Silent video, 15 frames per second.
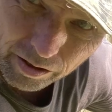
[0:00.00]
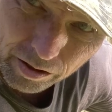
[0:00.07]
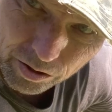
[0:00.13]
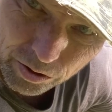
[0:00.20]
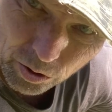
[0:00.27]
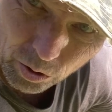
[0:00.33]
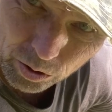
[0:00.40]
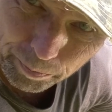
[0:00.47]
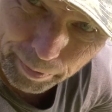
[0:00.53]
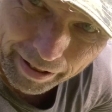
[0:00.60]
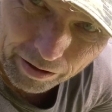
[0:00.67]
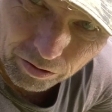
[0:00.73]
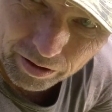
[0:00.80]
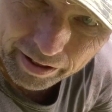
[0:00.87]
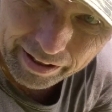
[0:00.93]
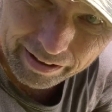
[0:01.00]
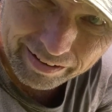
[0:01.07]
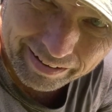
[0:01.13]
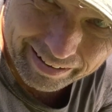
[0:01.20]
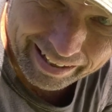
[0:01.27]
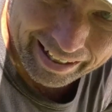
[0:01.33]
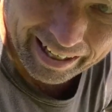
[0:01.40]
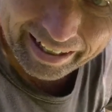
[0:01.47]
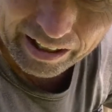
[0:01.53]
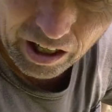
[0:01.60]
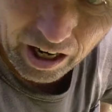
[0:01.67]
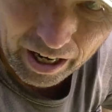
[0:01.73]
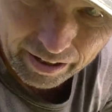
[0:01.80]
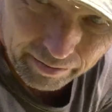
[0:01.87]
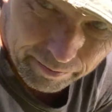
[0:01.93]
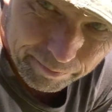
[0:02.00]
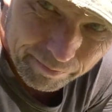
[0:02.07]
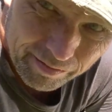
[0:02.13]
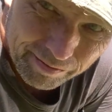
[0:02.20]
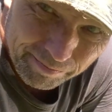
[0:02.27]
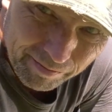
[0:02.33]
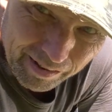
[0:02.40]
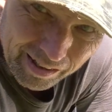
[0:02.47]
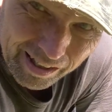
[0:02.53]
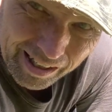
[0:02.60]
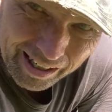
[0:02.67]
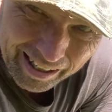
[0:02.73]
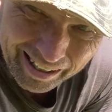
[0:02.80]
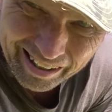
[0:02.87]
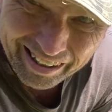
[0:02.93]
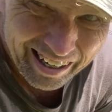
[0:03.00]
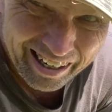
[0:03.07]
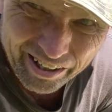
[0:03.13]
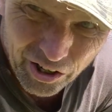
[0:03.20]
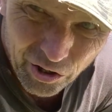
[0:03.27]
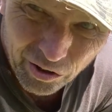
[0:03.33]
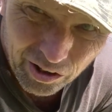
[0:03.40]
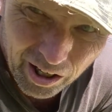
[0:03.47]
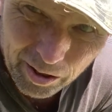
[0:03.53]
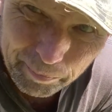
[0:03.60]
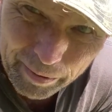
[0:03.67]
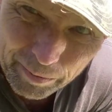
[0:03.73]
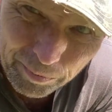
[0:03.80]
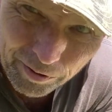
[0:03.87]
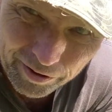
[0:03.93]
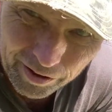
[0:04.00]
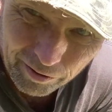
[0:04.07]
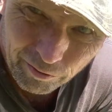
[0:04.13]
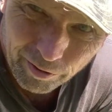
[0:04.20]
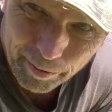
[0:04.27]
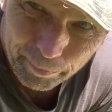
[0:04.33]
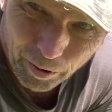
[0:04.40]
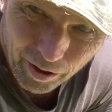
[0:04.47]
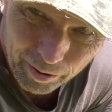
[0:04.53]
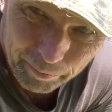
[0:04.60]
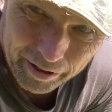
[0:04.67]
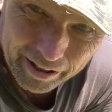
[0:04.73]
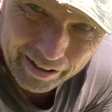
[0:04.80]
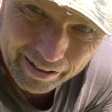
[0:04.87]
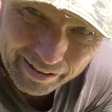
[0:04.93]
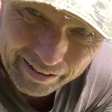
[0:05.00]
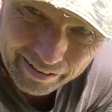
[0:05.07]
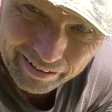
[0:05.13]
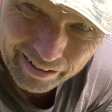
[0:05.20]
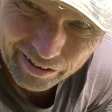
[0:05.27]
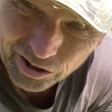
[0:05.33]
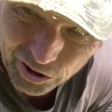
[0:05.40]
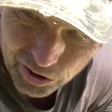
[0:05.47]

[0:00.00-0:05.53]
solar panel kit that I got. And I know a lot of people are gonna rip on me in the